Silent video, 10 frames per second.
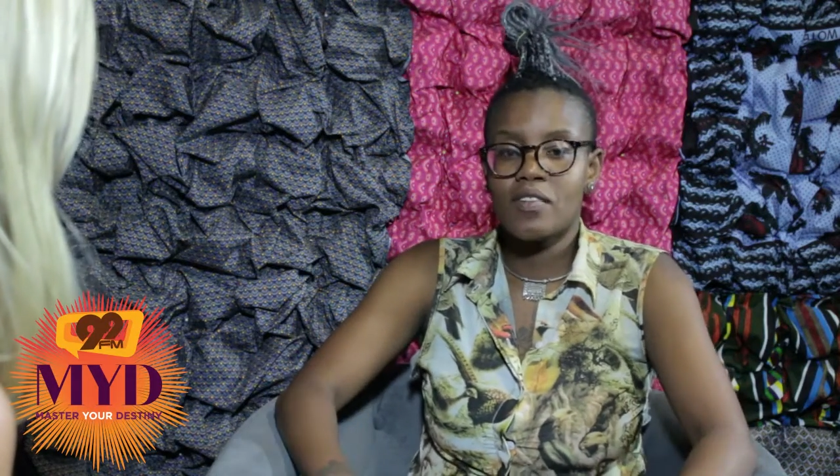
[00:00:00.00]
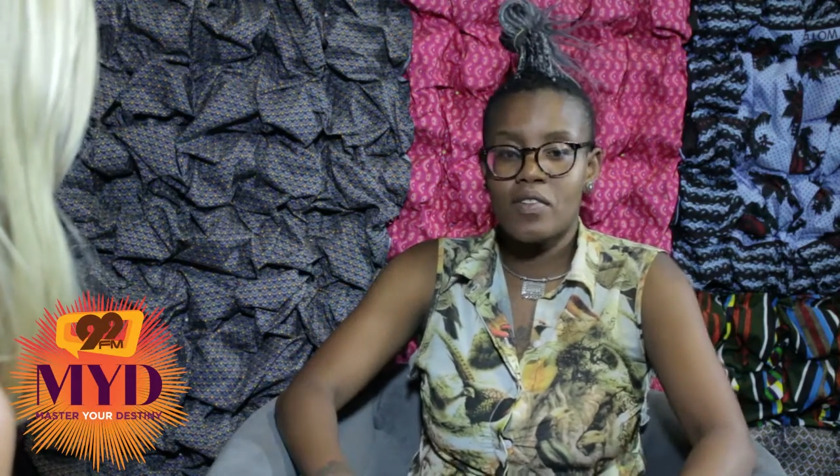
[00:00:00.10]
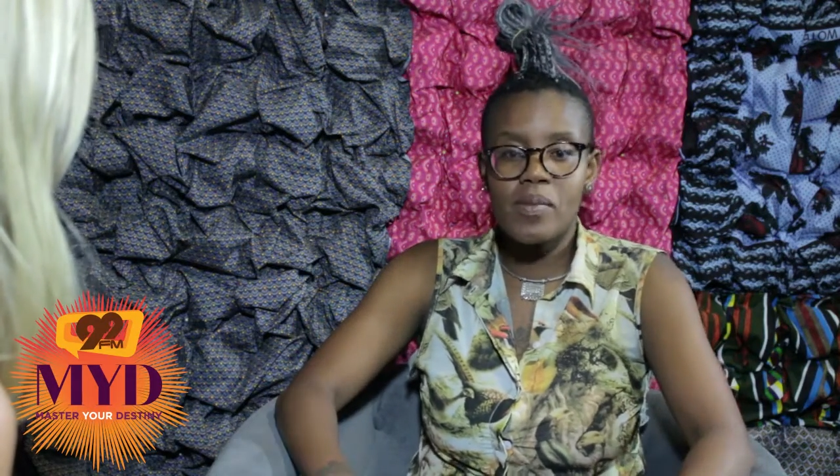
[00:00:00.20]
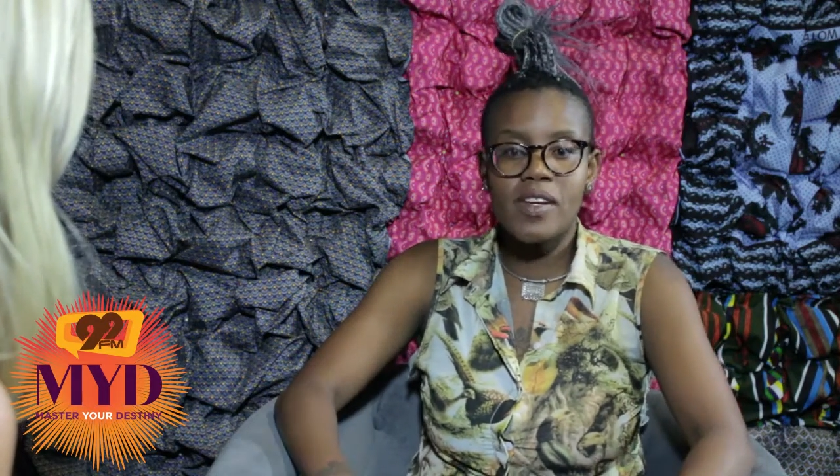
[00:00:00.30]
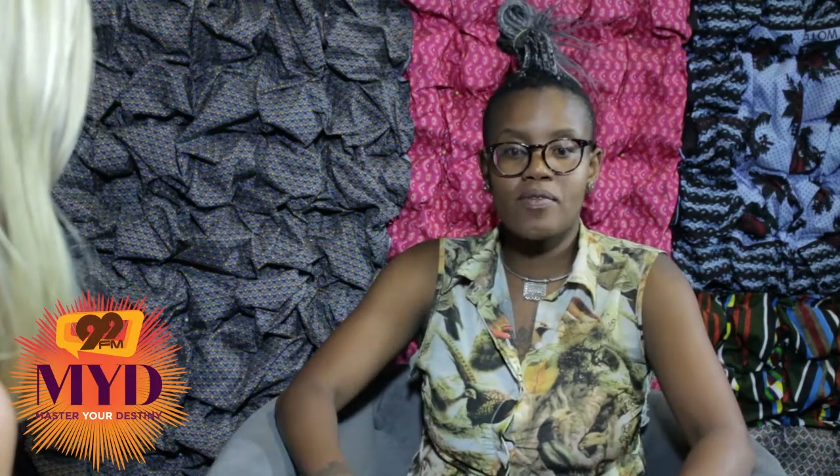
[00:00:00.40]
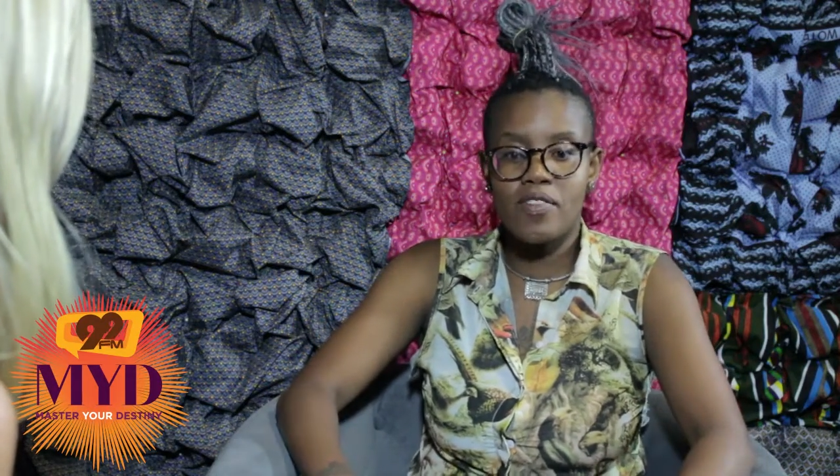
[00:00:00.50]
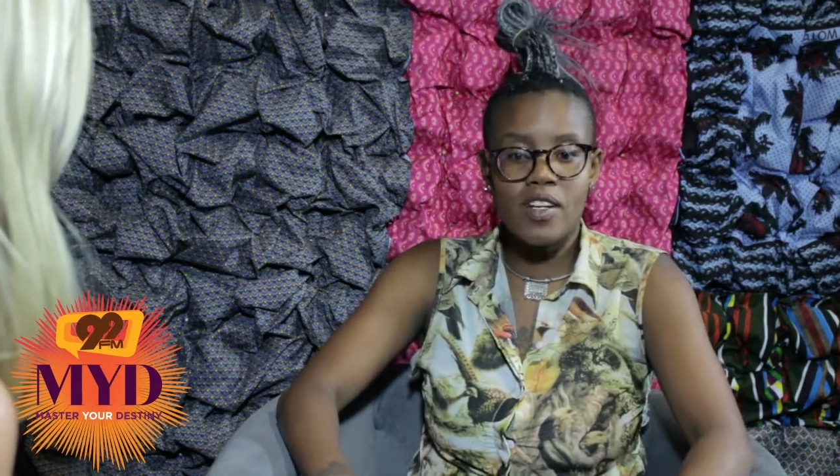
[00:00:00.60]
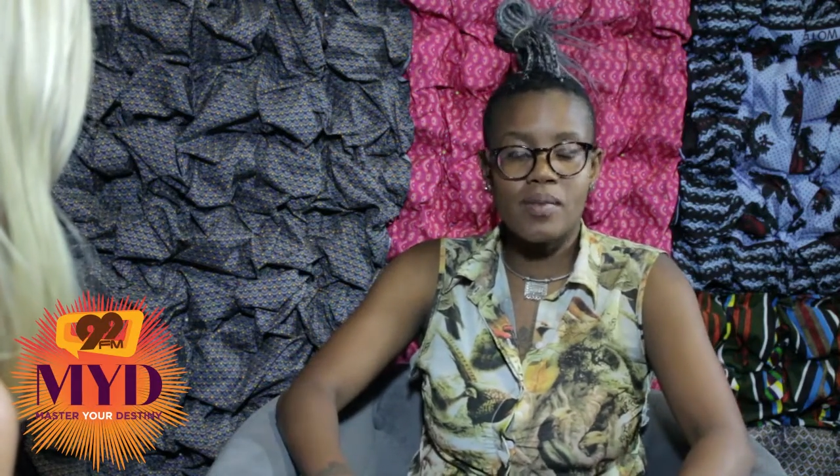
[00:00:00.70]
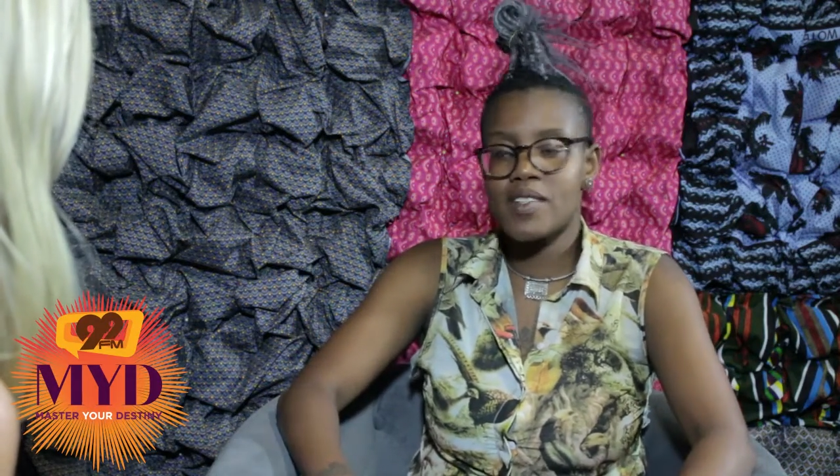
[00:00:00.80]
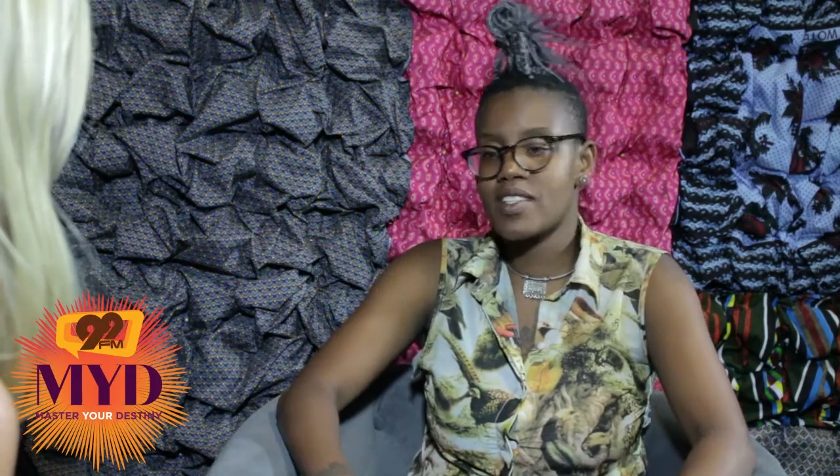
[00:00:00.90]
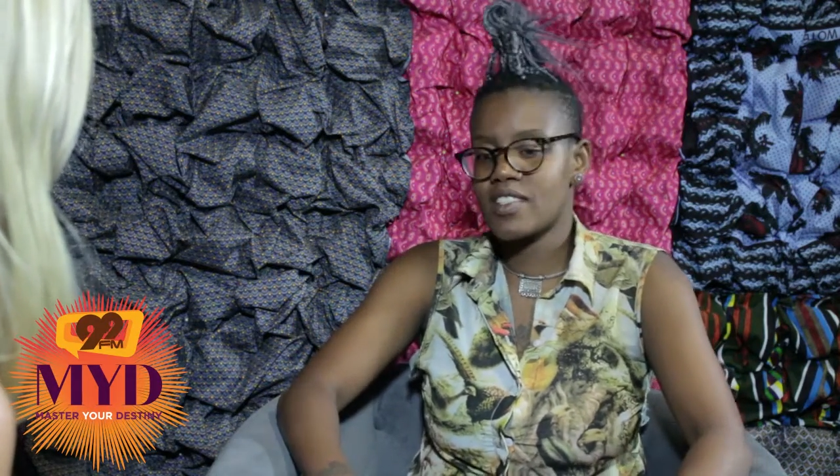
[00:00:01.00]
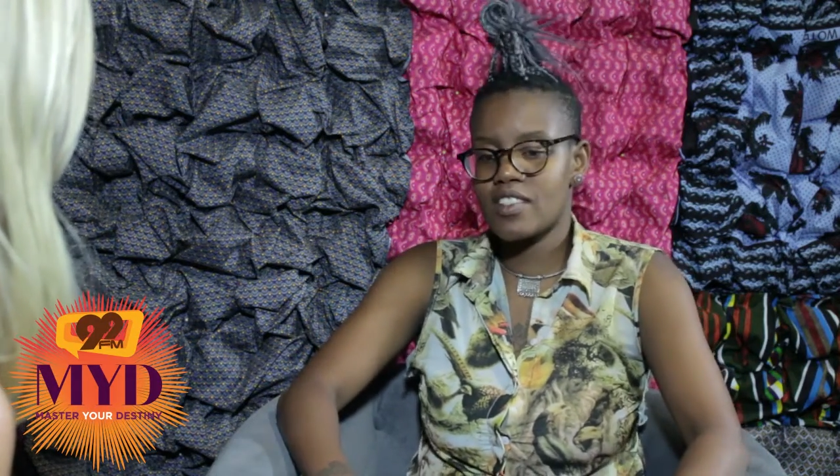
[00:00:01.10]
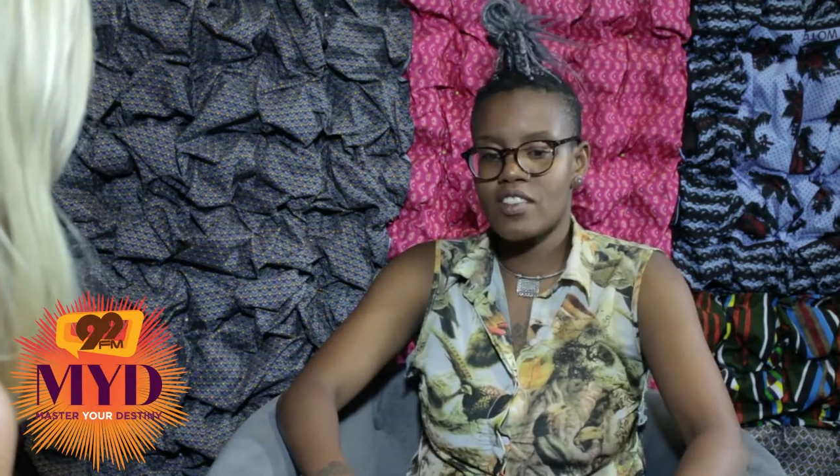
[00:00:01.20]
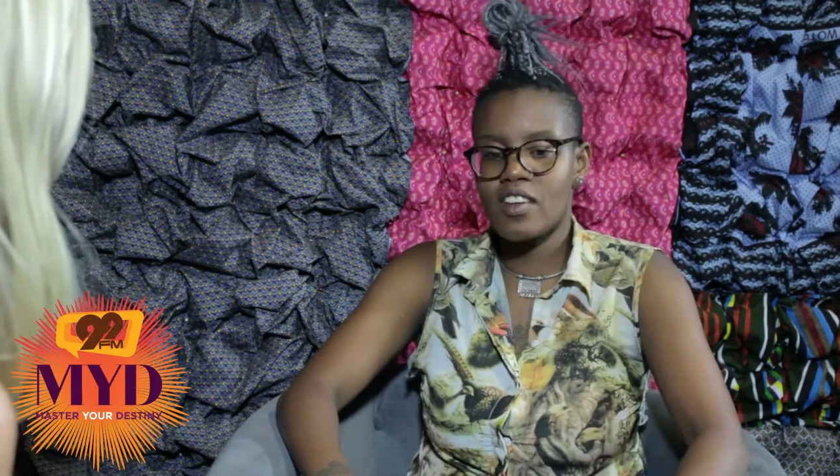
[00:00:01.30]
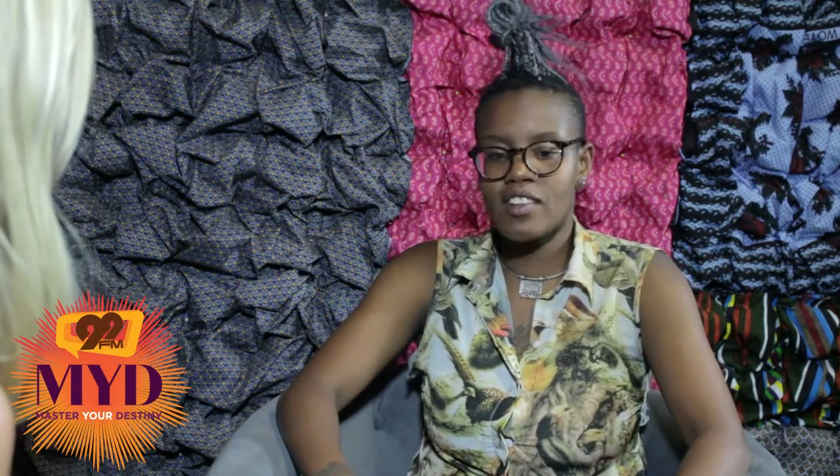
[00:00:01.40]
For me, freedom is
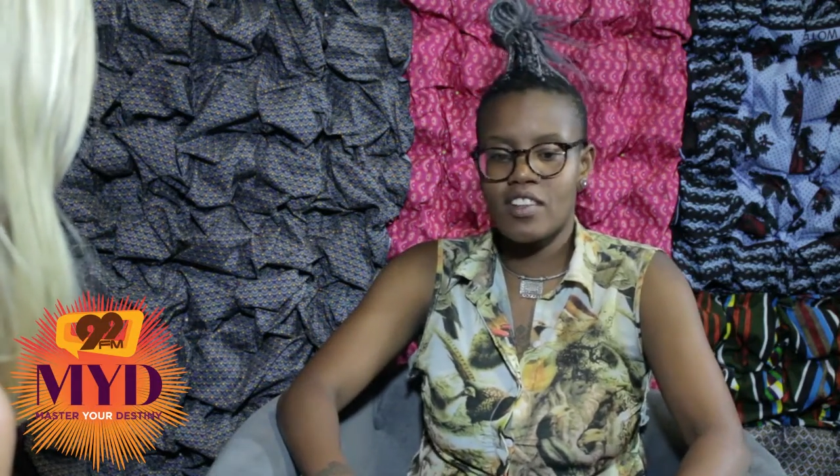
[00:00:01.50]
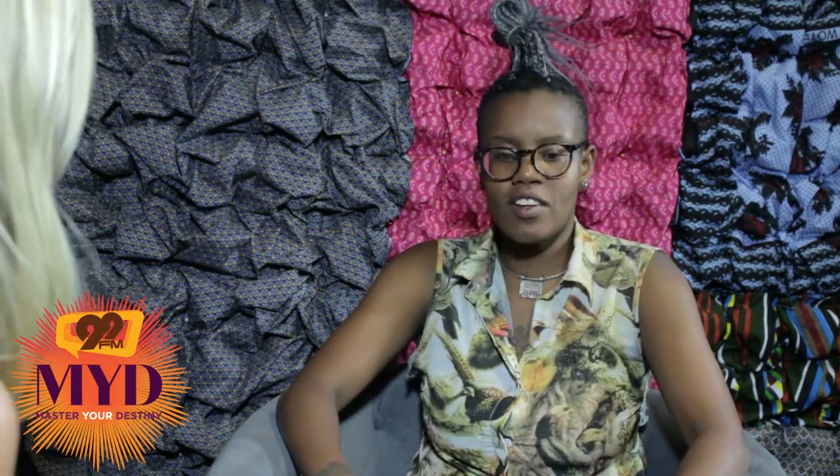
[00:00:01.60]
not